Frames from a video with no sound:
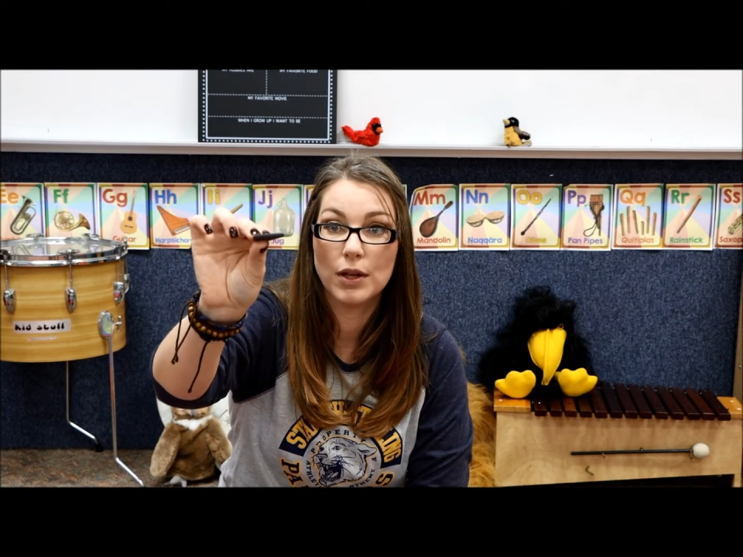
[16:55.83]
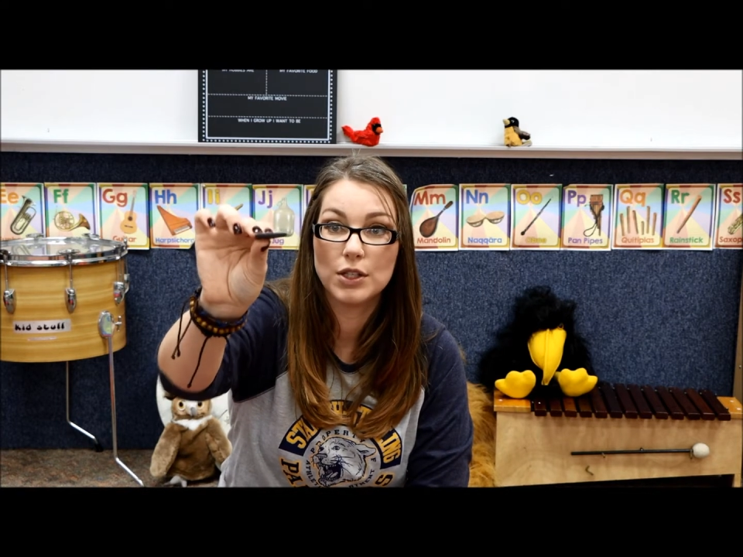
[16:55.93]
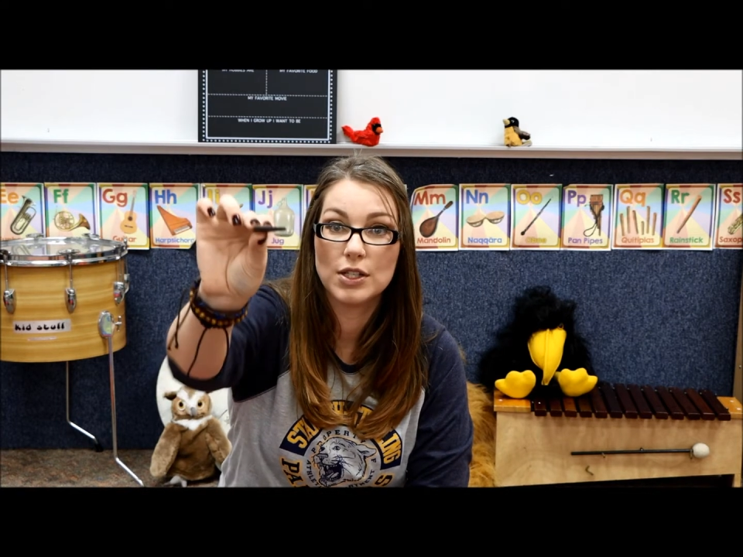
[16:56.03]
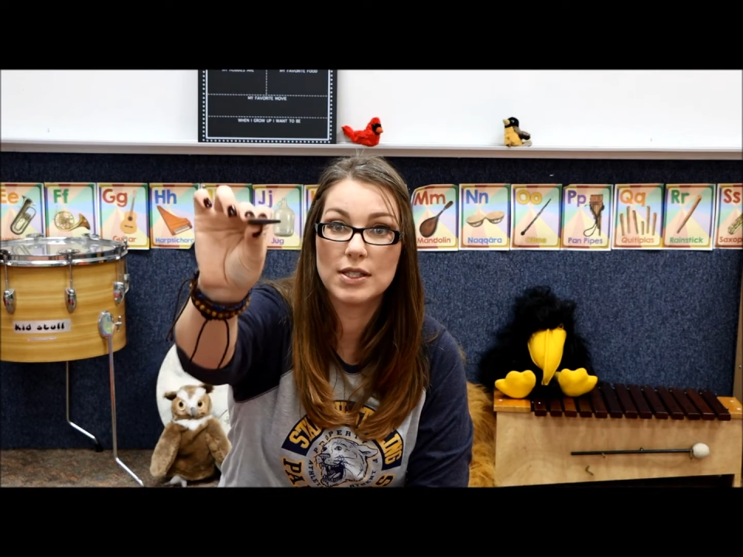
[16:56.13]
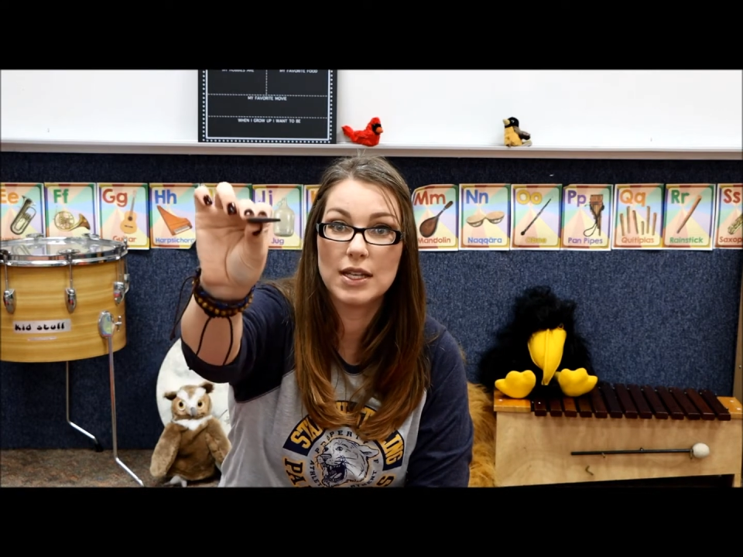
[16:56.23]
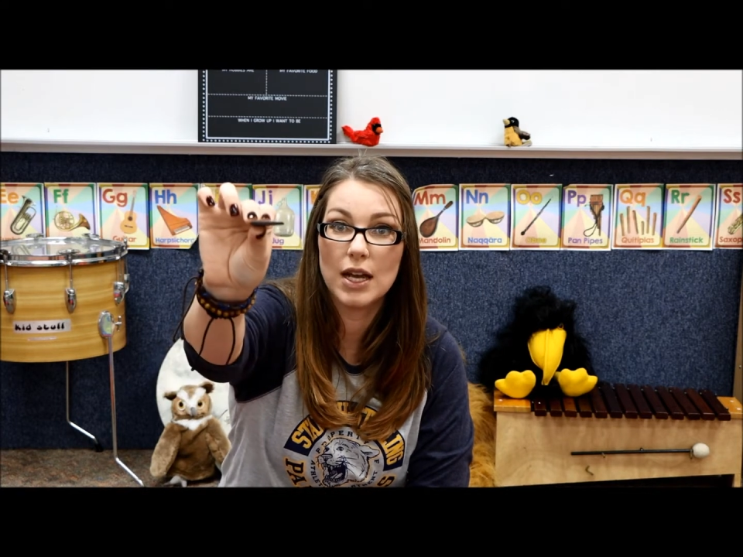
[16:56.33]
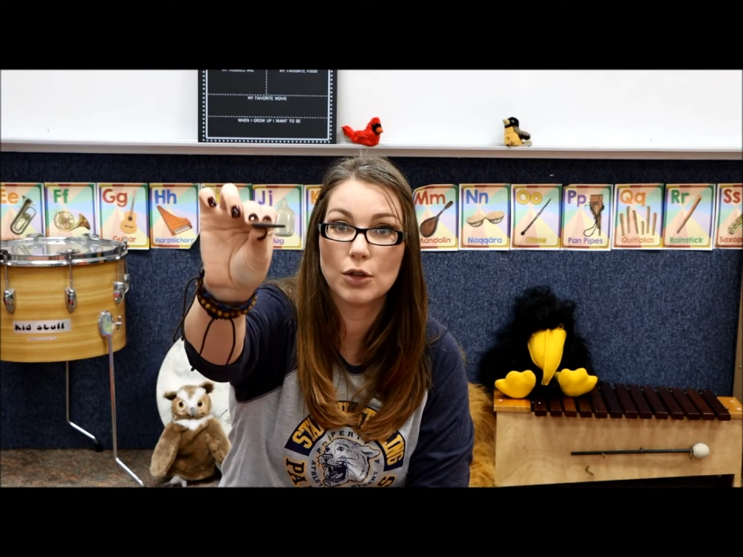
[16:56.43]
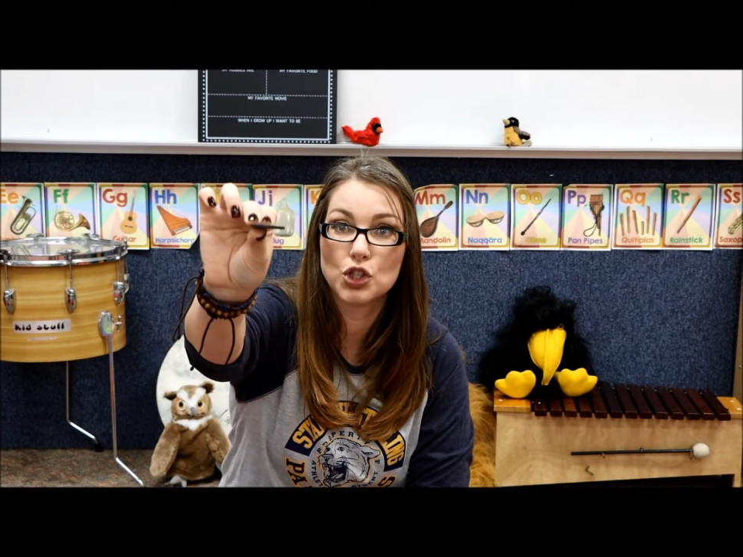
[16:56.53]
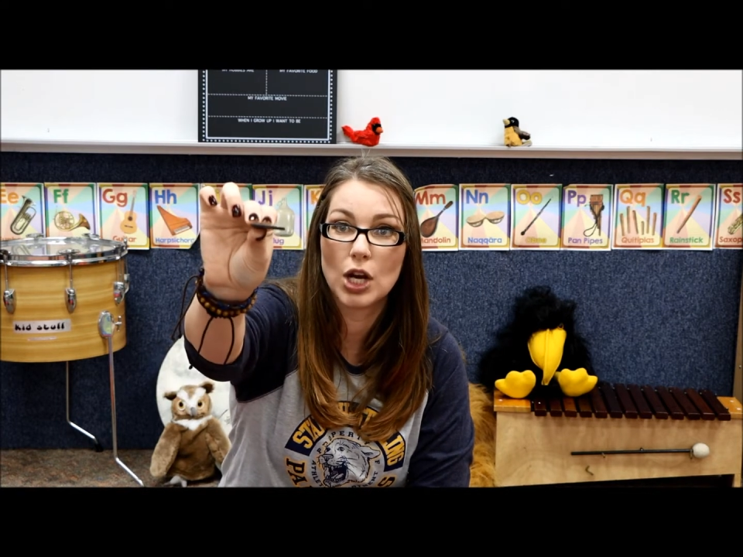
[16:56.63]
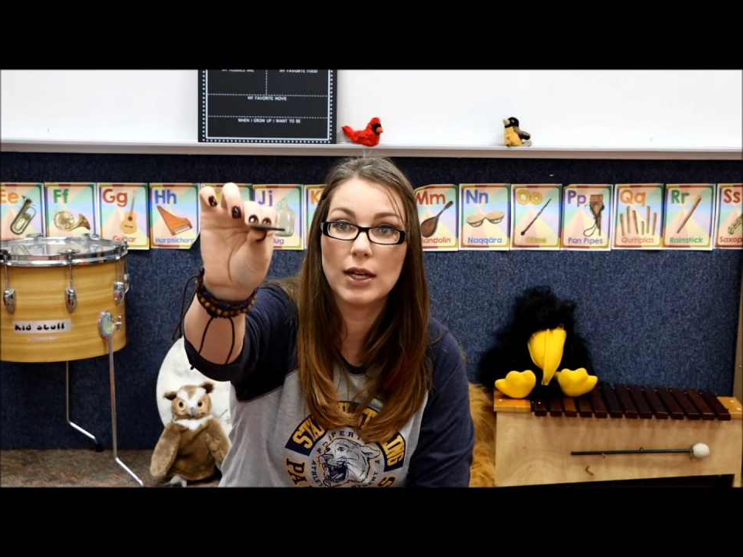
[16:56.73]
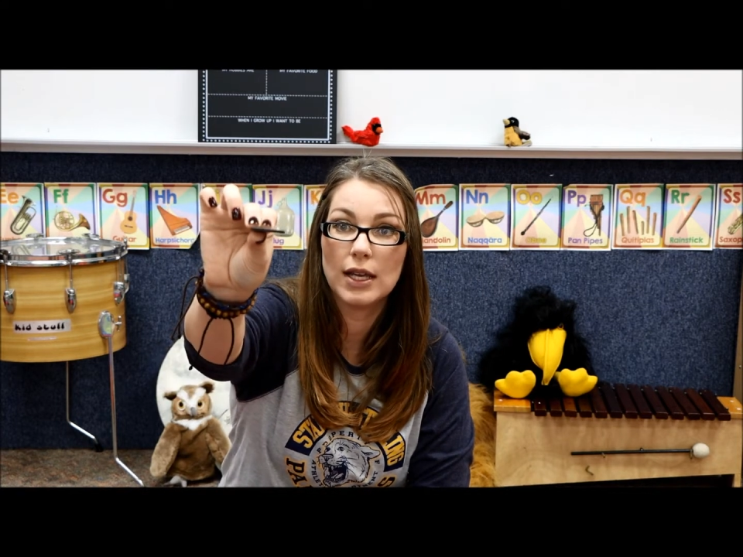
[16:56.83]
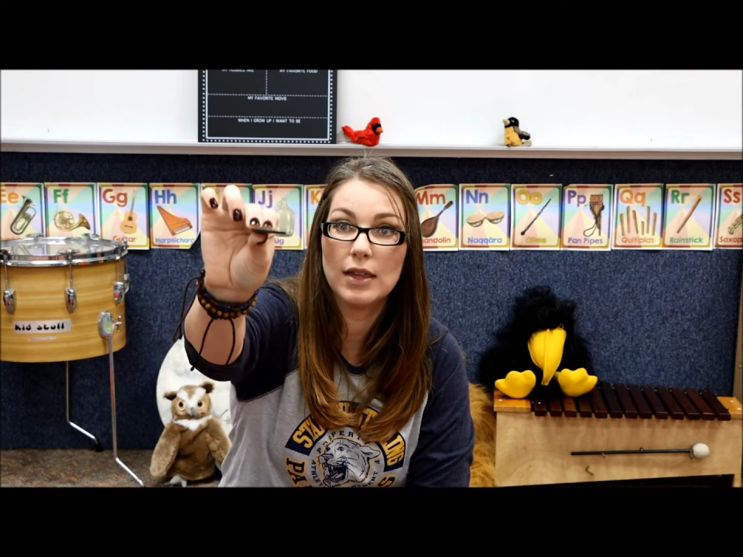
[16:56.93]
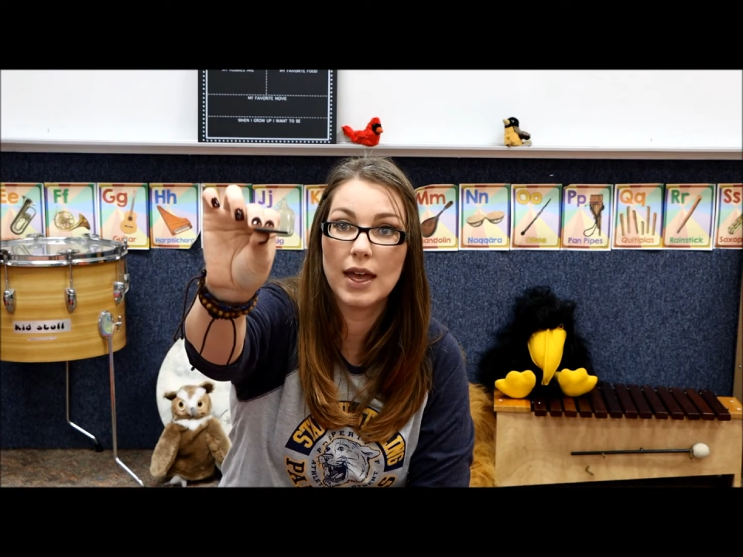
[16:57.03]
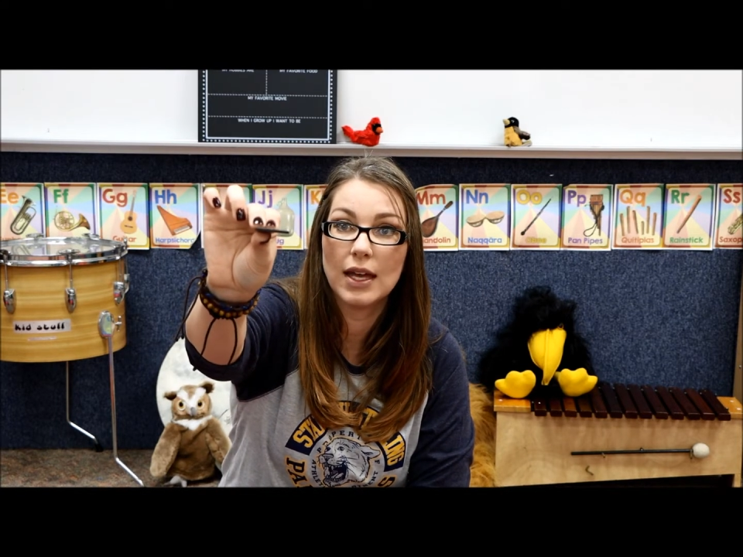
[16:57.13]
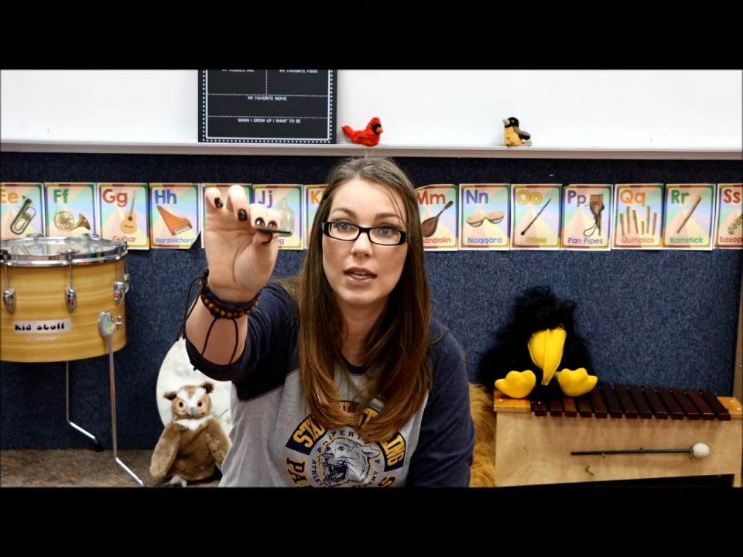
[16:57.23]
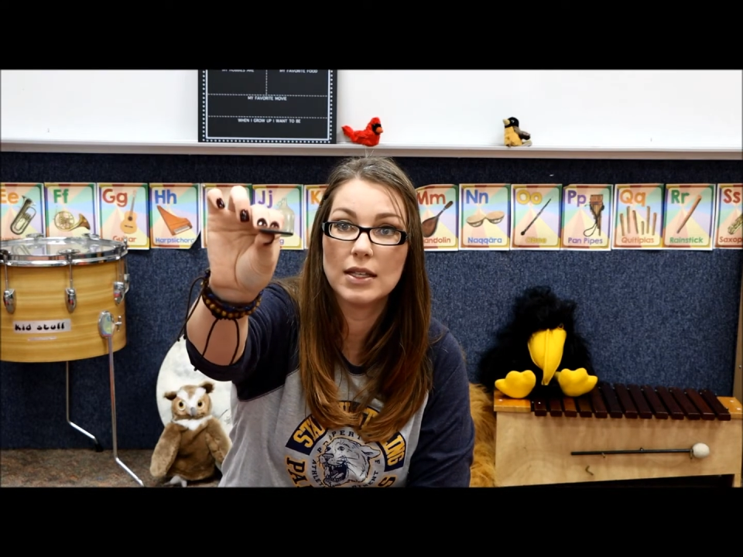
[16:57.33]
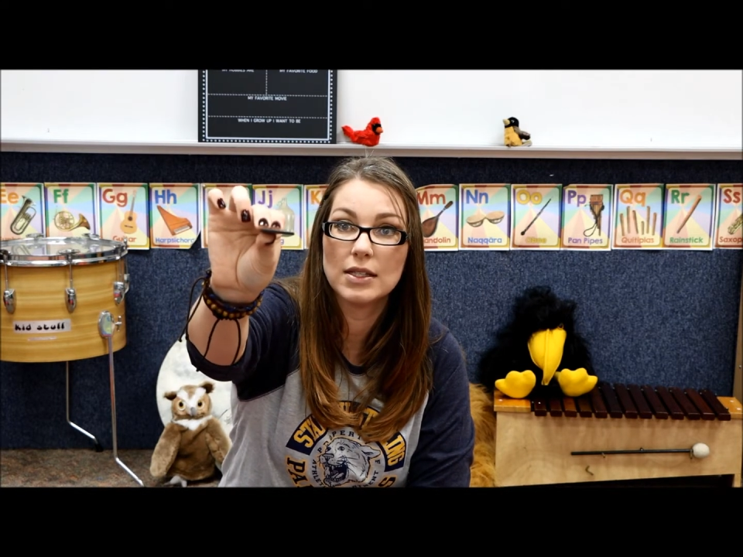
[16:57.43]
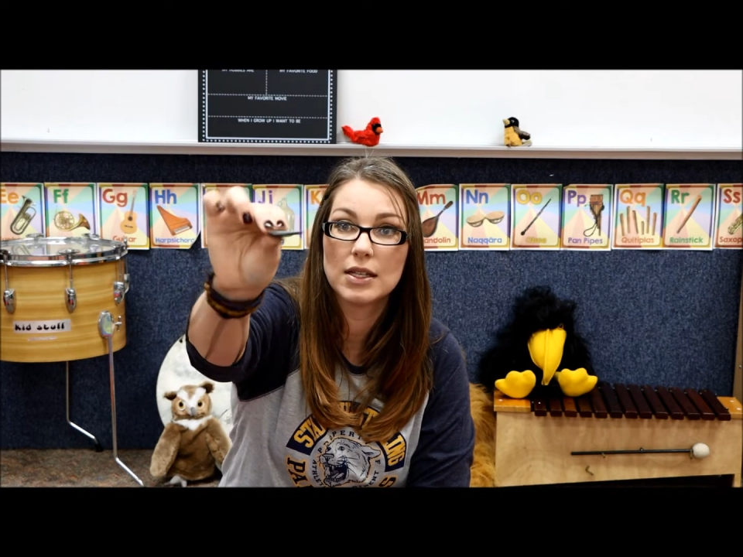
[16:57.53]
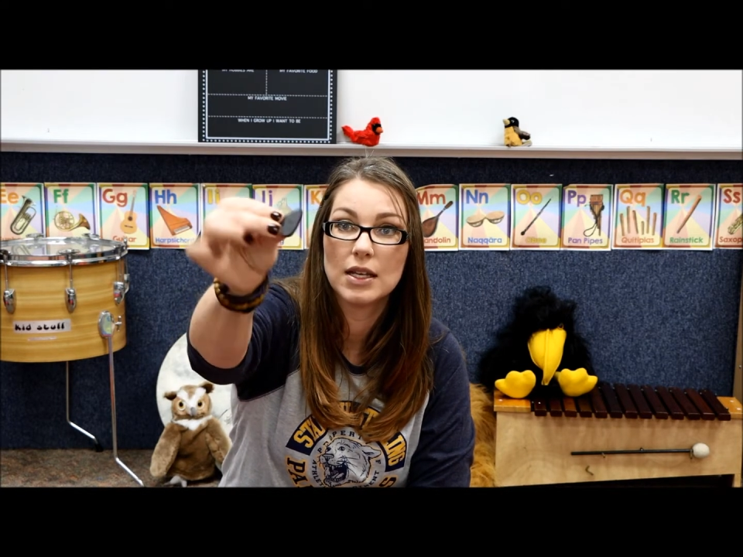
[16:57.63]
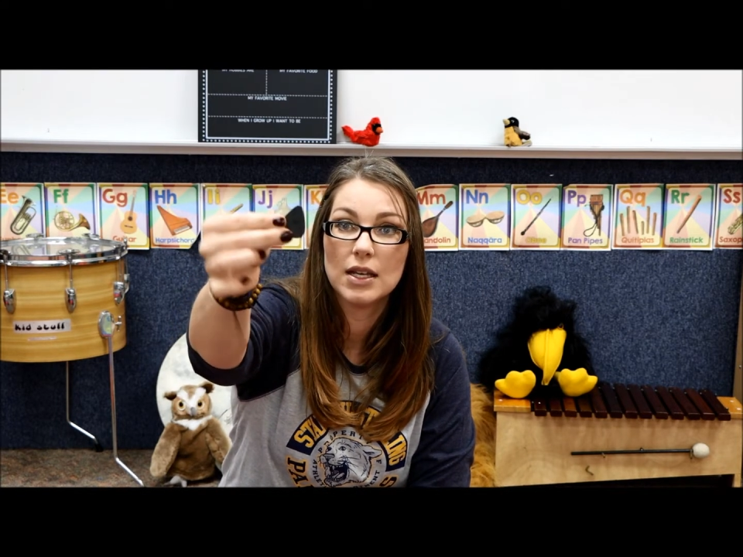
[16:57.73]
Do you see how chunky that is?